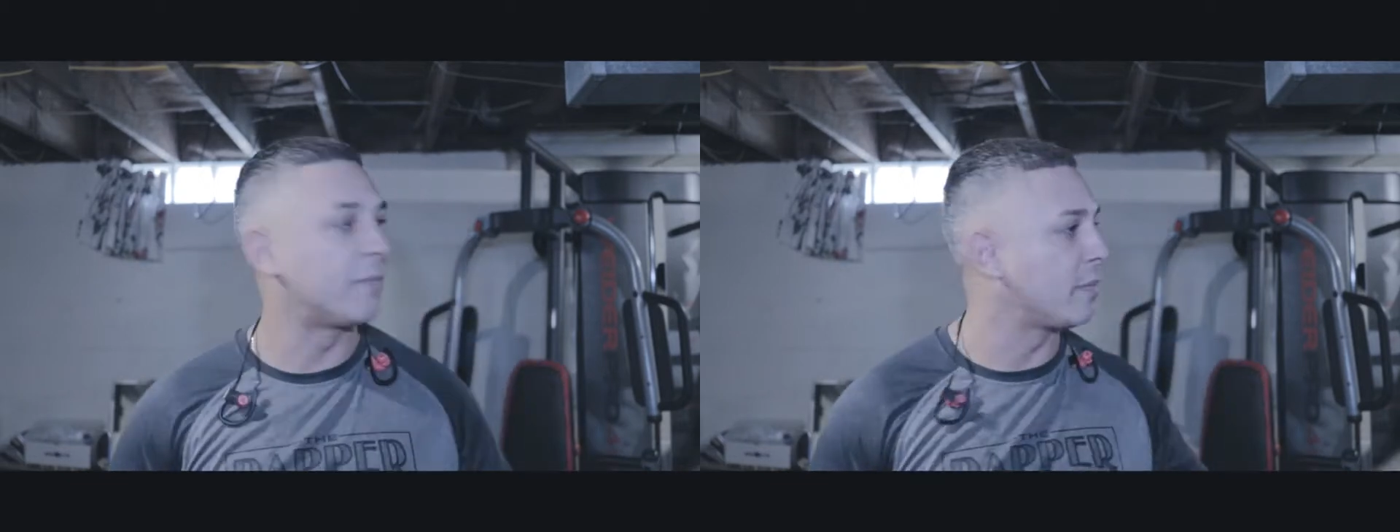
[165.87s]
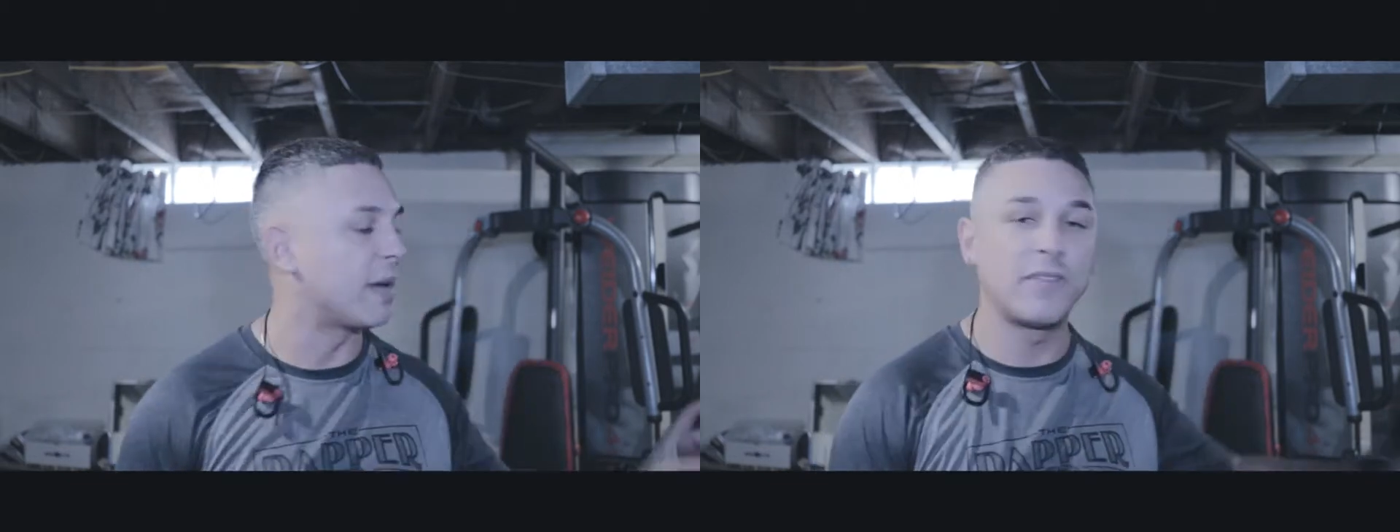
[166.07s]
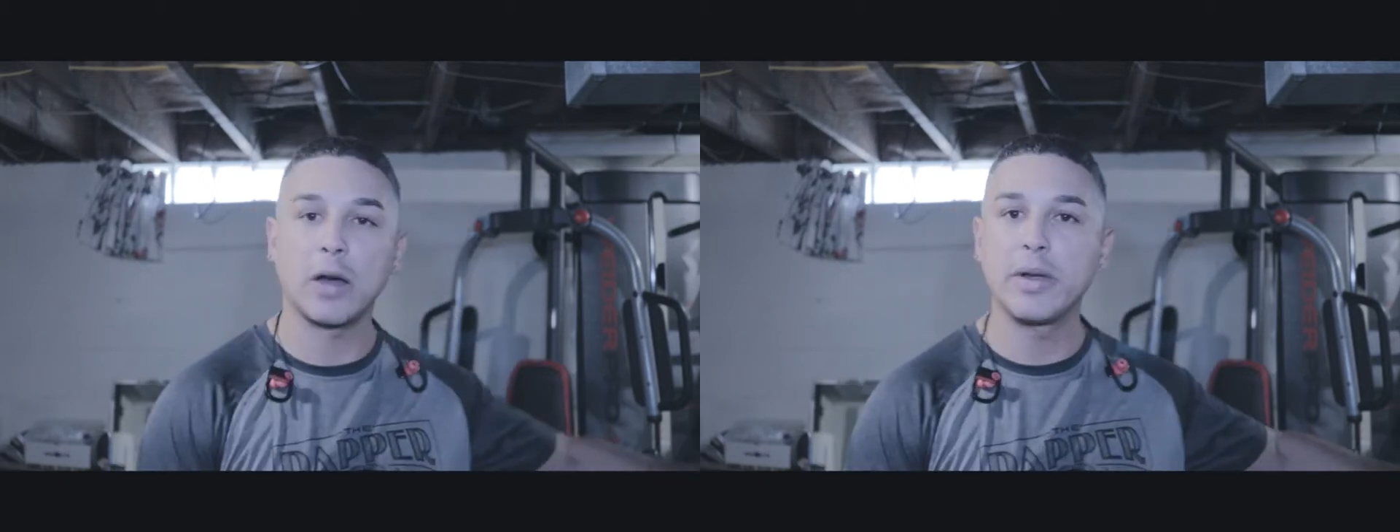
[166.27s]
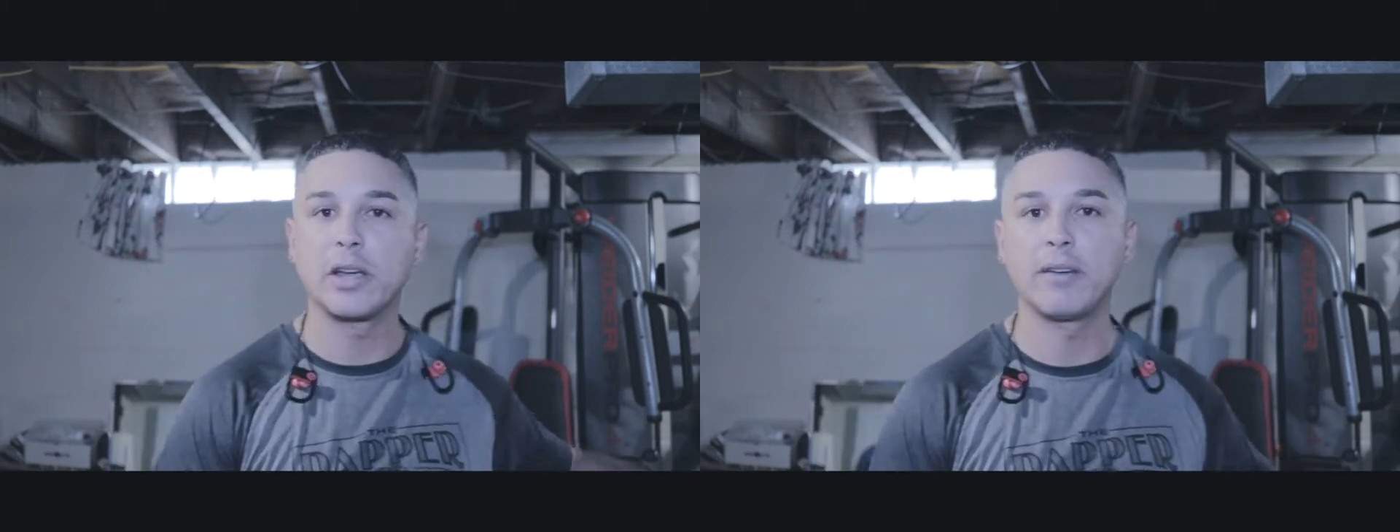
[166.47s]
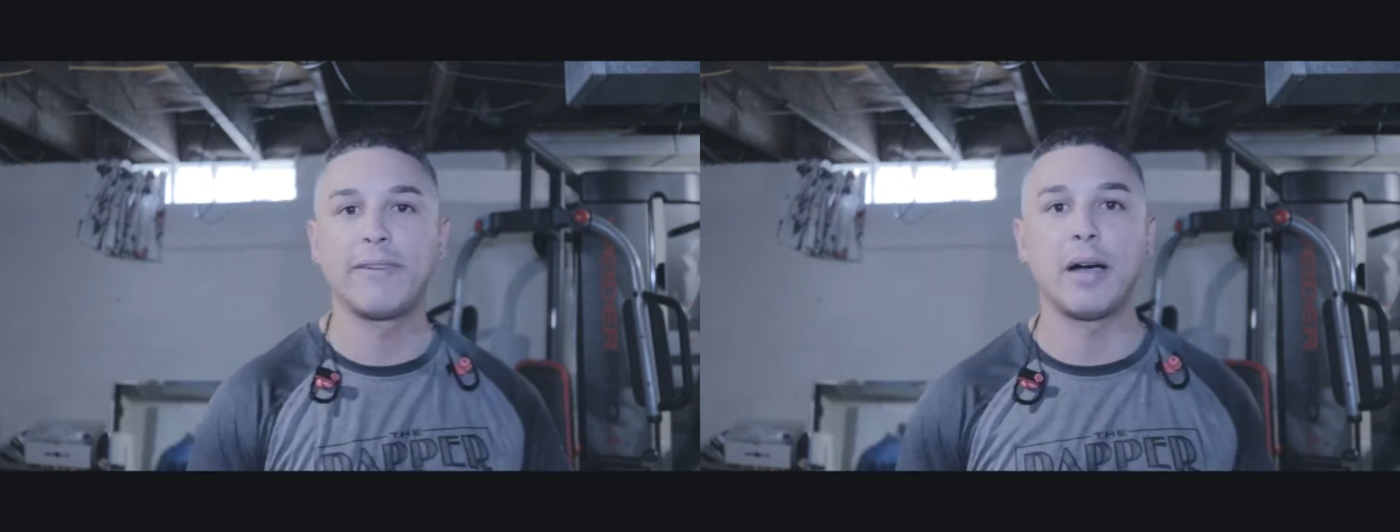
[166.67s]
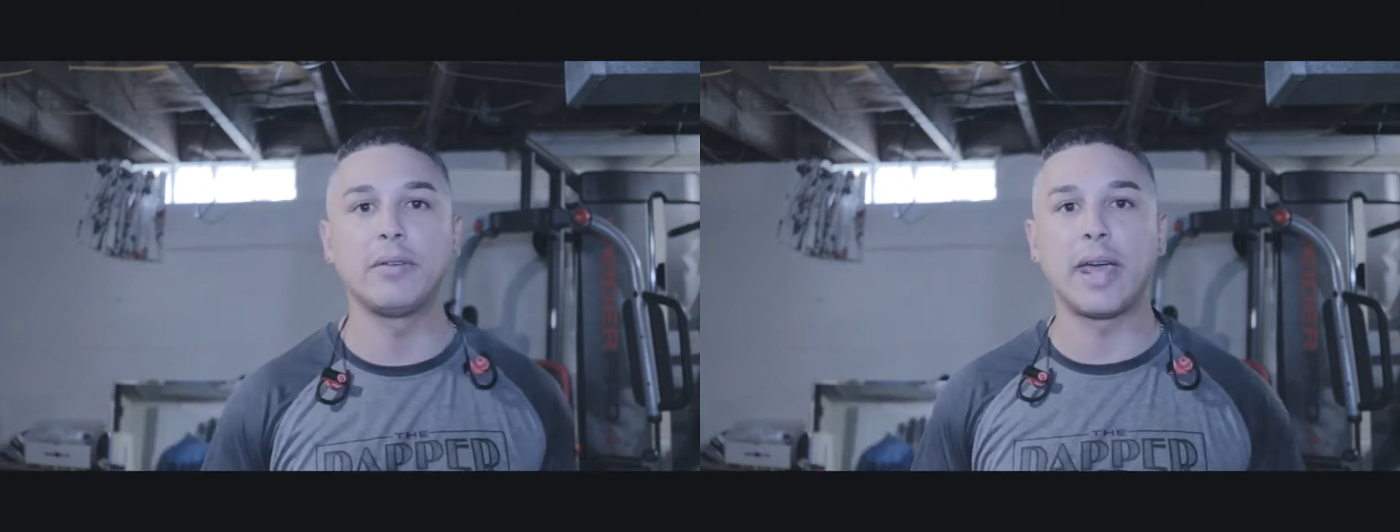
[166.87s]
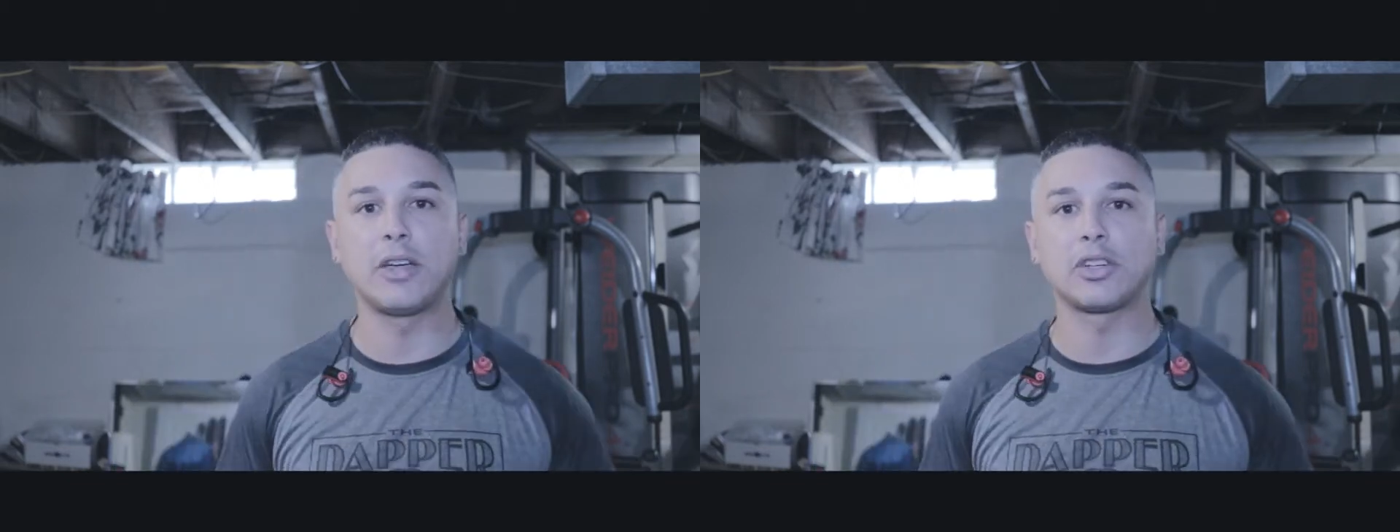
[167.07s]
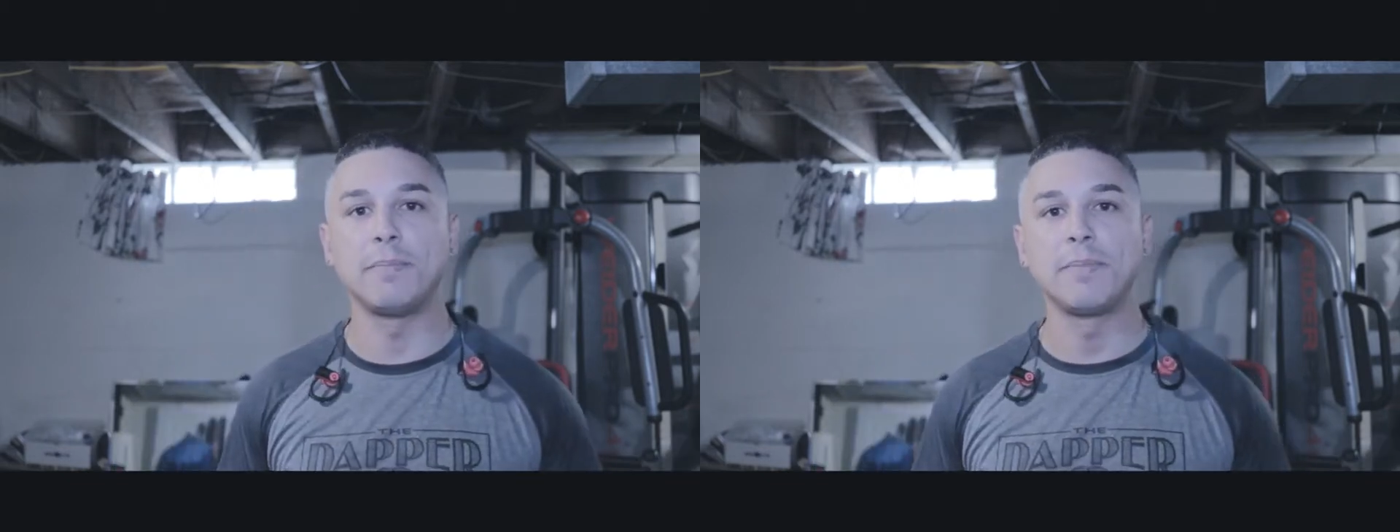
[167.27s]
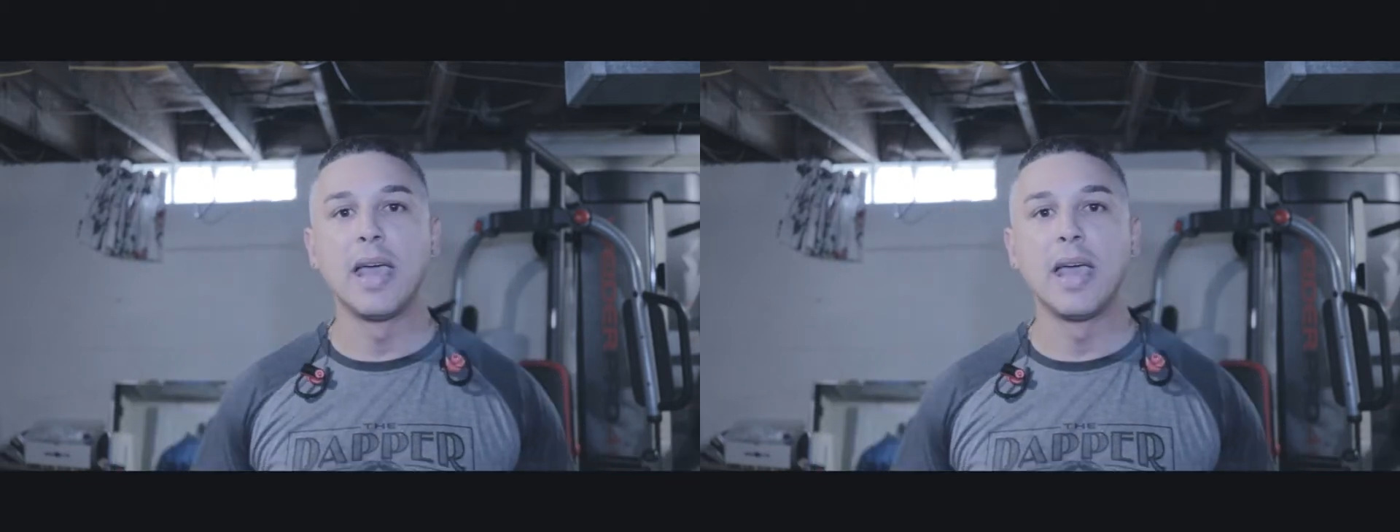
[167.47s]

from a very good foundation.